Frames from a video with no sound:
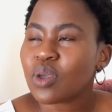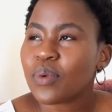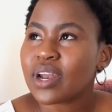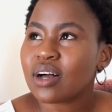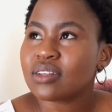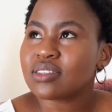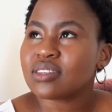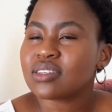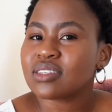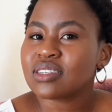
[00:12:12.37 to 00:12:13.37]
what else?
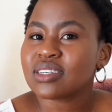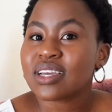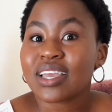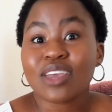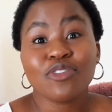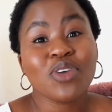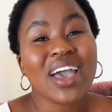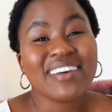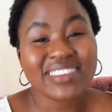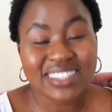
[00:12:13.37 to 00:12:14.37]
If you
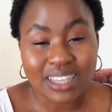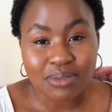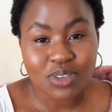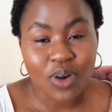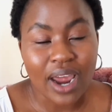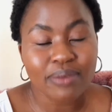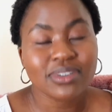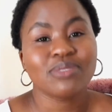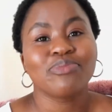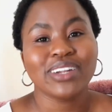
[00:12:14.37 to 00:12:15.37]
haven't subscribed,
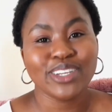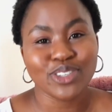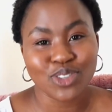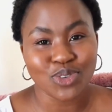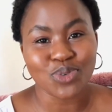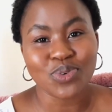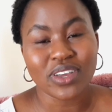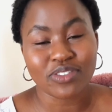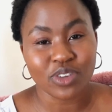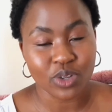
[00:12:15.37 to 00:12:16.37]
please do
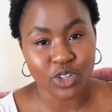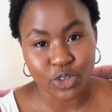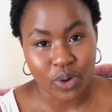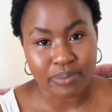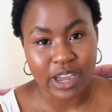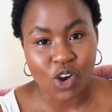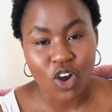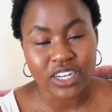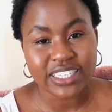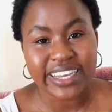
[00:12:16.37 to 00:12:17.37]
if you enjoy my
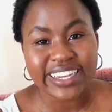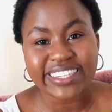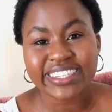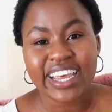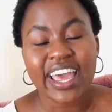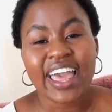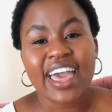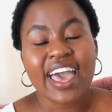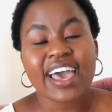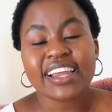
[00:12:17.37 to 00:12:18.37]
content.
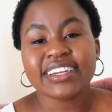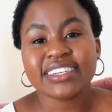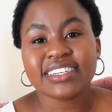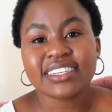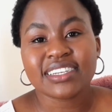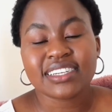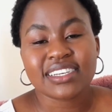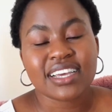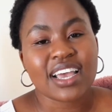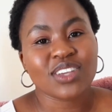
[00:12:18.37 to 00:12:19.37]
And
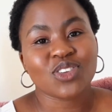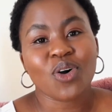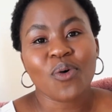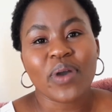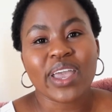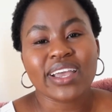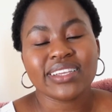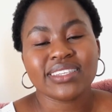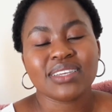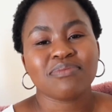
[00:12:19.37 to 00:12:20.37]
as
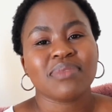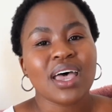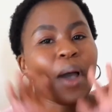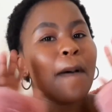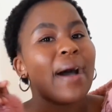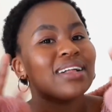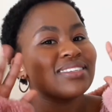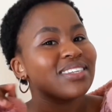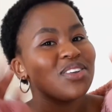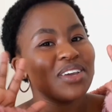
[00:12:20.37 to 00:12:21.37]
always, I'll
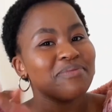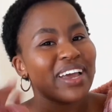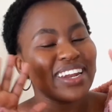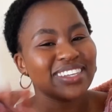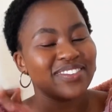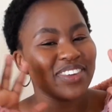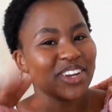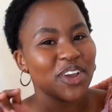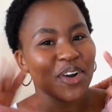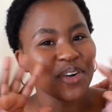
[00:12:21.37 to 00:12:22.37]
see you in my next
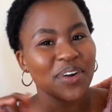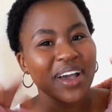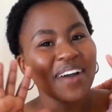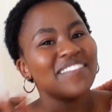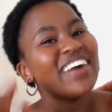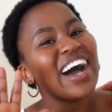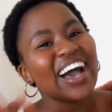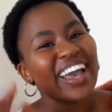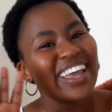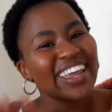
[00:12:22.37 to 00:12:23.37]
video.
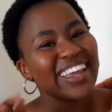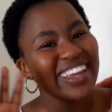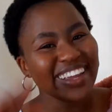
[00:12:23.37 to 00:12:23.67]
Bye.